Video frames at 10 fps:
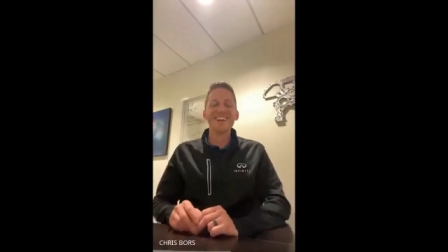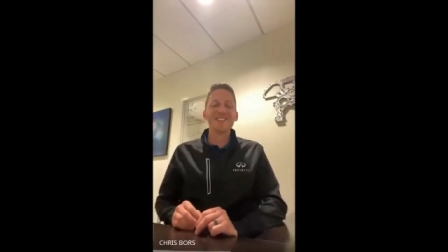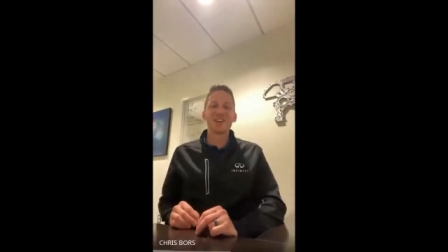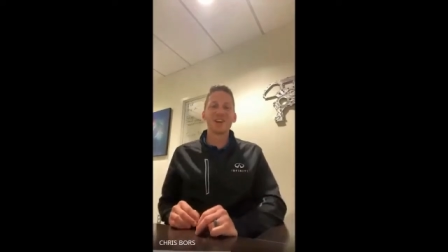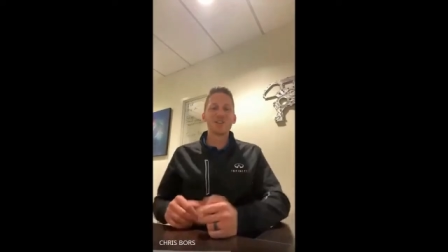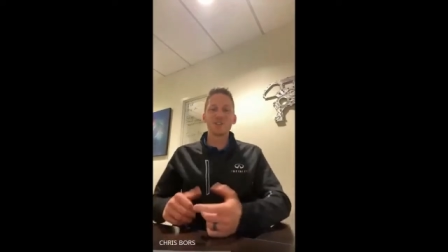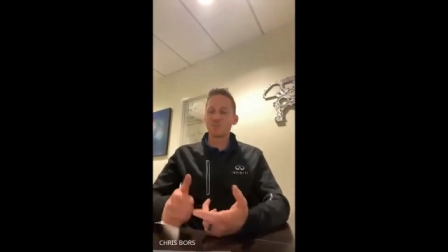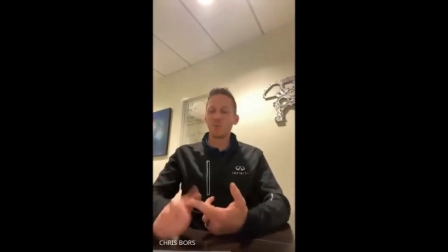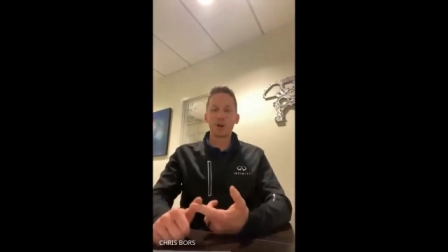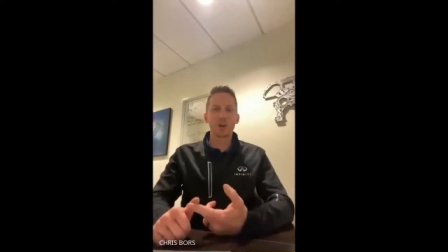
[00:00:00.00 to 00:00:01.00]
So
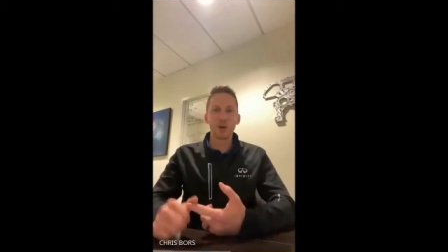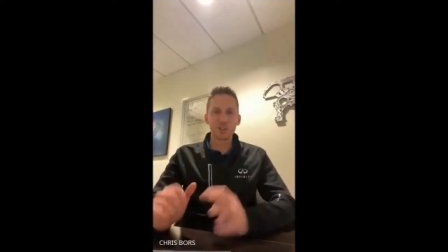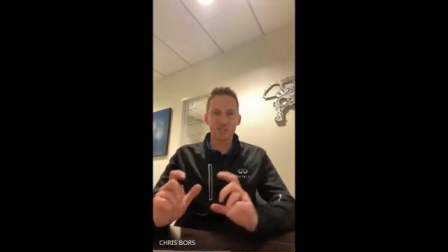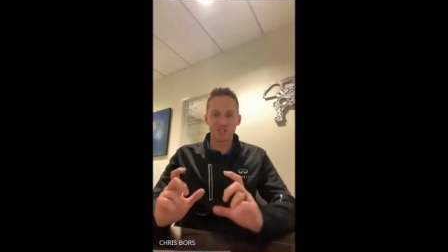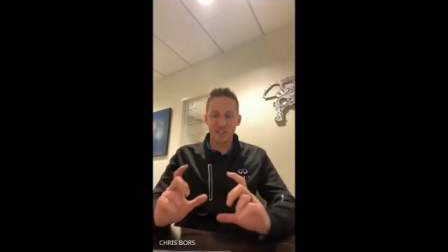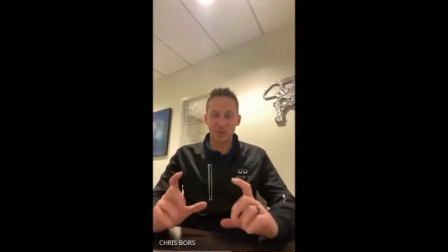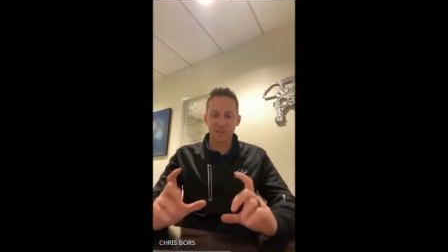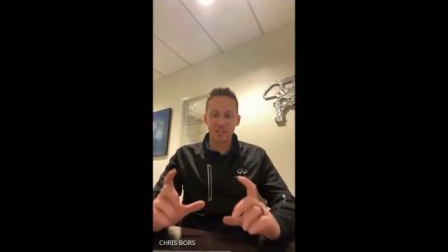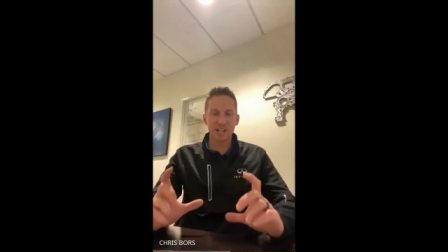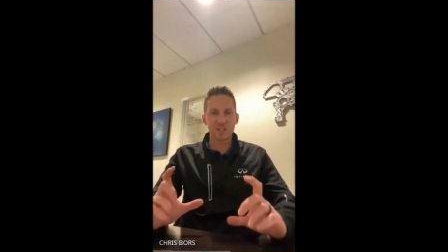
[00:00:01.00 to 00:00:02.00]
SMART goals, stay within
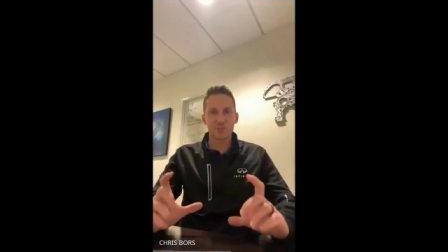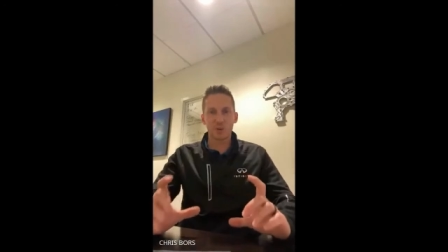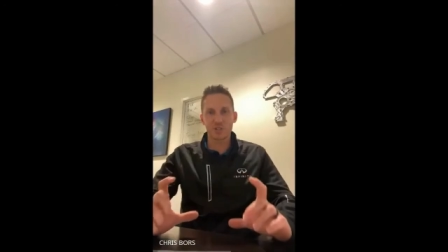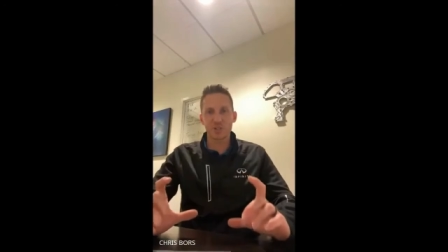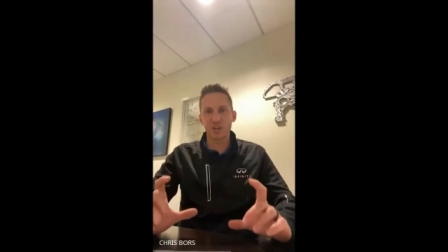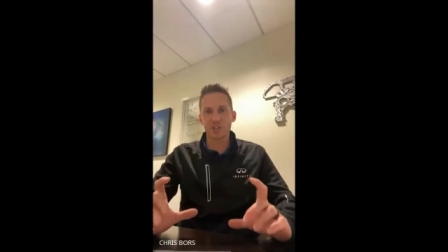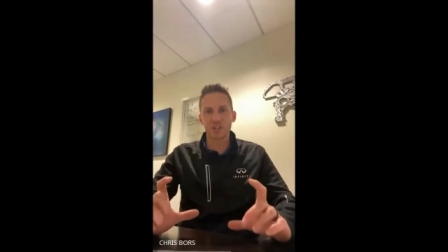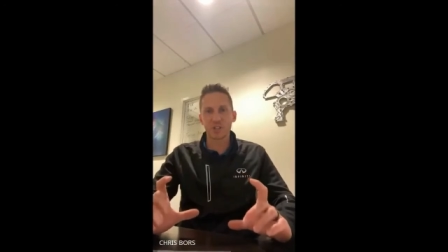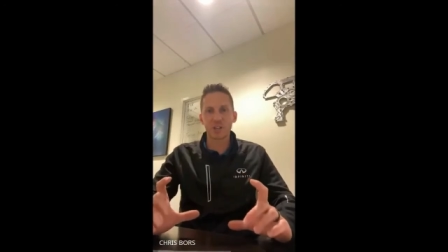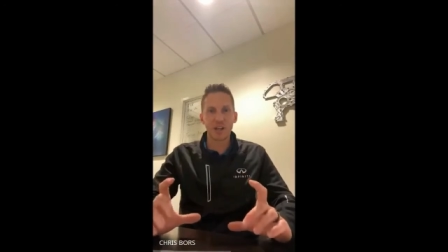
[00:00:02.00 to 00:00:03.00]
that SMART structure,